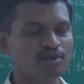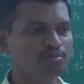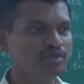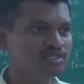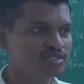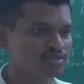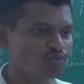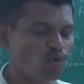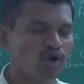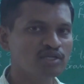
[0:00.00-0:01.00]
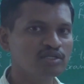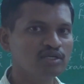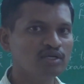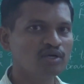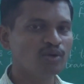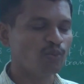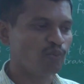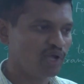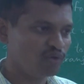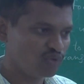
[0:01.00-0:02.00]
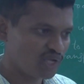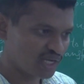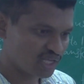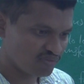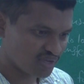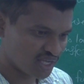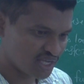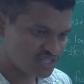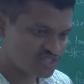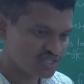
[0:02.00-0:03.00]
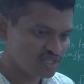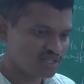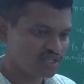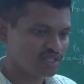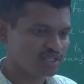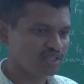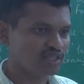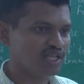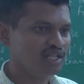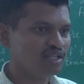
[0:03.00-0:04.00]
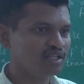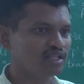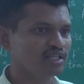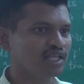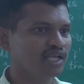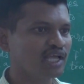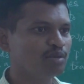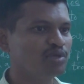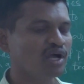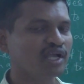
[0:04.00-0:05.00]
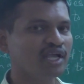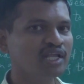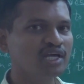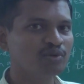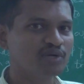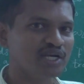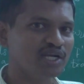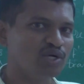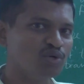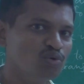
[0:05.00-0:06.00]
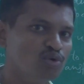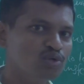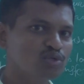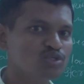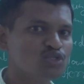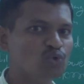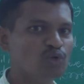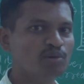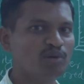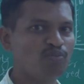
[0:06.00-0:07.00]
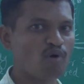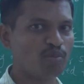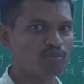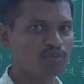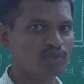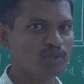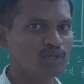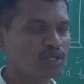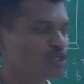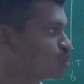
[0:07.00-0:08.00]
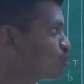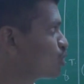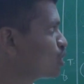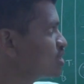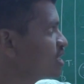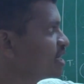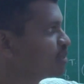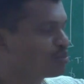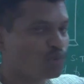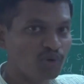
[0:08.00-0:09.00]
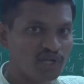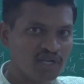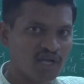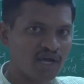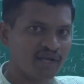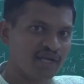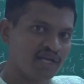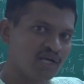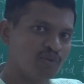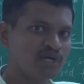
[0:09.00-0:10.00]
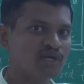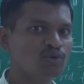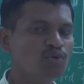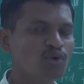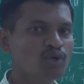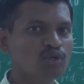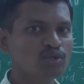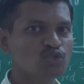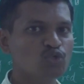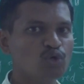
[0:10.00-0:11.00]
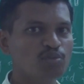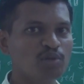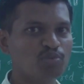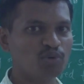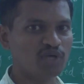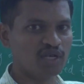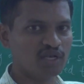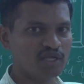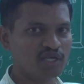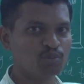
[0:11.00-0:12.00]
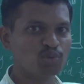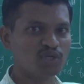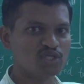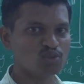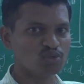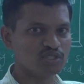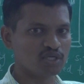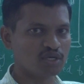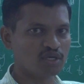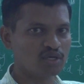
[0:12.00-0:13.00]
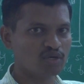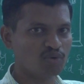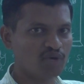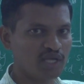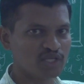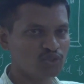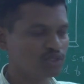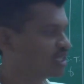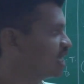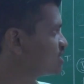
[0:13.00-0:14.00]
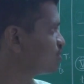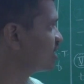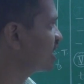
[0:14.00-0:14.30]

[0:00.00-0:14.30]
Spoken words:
Means what? When we are giving heat, then they can be again converted into soluble form. So cross-linked protein are again converted to soluble protein in protein solution. Okay, so that's why they